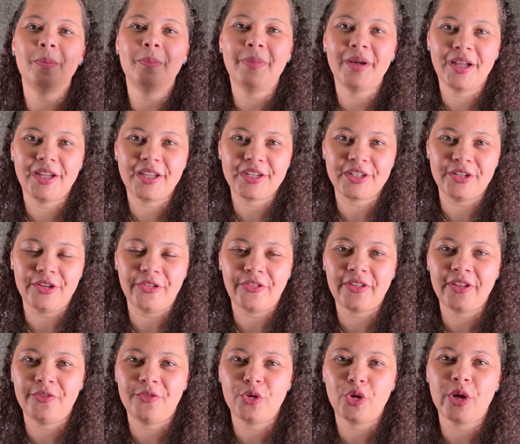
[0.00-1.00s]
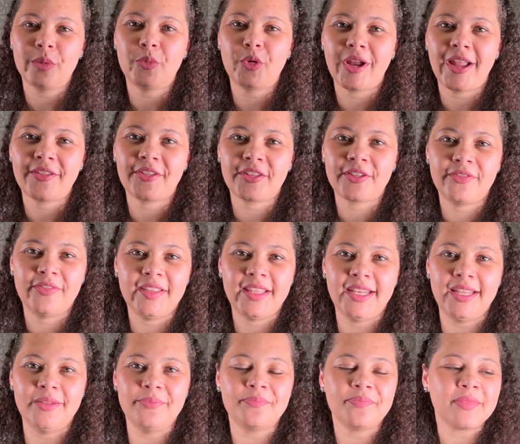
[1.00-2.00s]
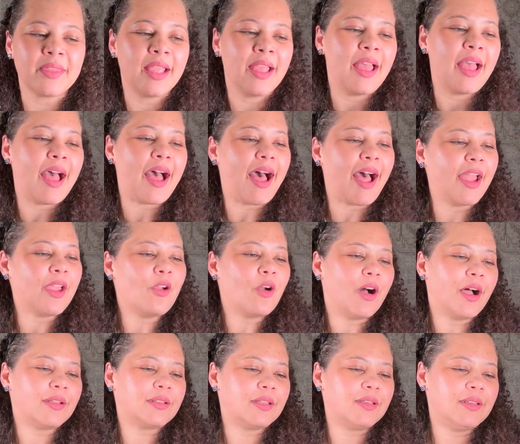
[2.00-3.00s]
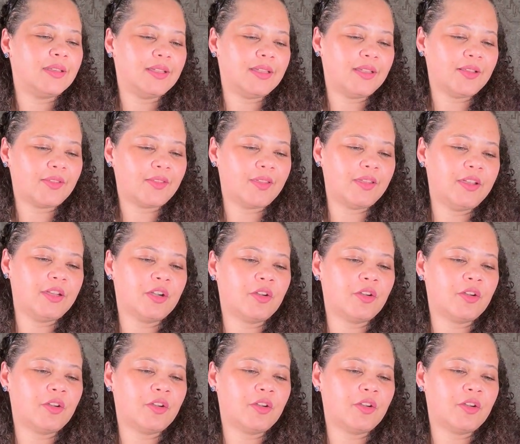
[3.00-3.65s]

butters if you're breastfeeding. I got these here